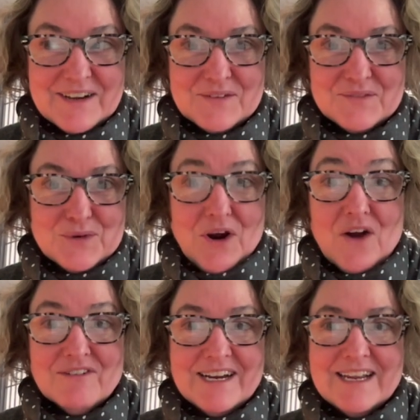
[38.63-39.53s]
We're
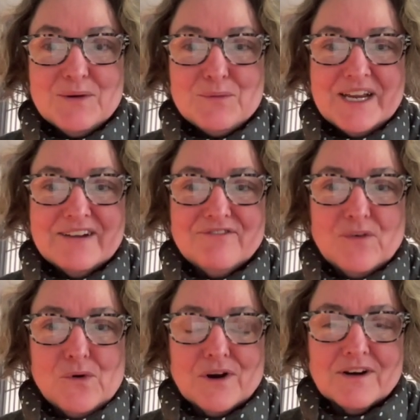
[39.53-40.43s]
already at week
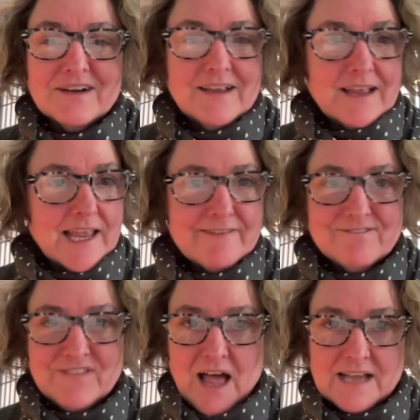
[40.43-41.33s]
4. It
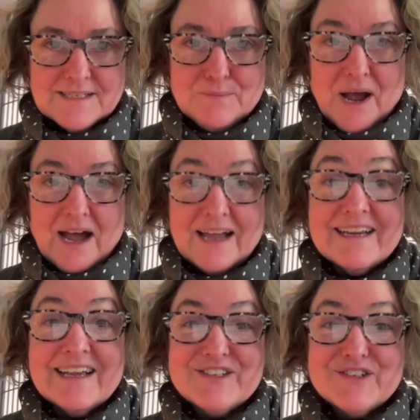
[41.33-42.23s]
flies by
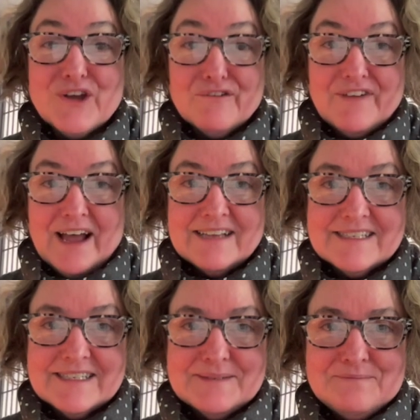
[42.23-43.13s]
so
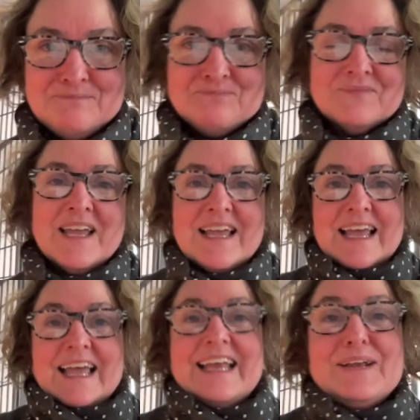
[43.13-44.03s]
fast.
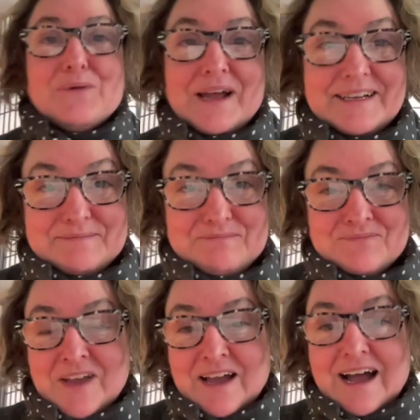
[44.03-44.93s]
Anyway,
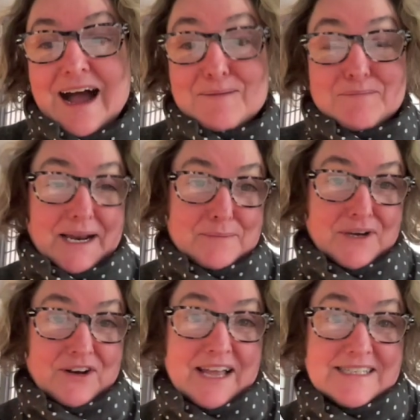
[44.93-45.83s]
I'm Patty Bell
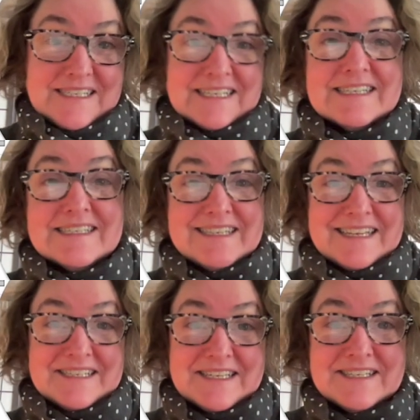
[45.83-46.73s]
Hastings.
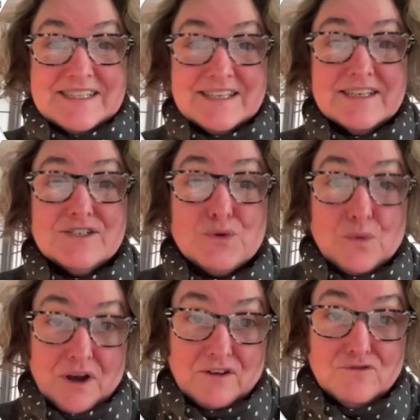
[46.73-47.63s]
This is the
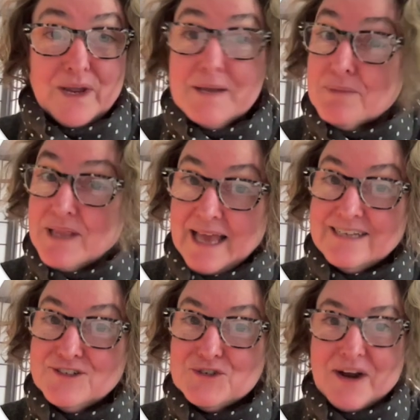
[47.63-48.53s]
12-week plan
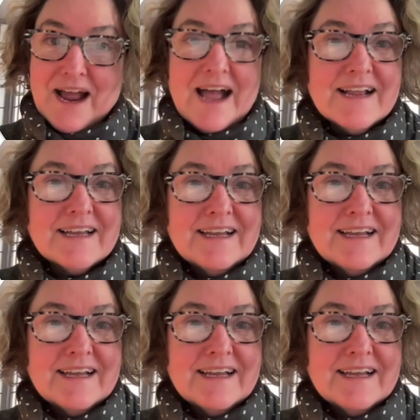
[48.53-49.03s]
and track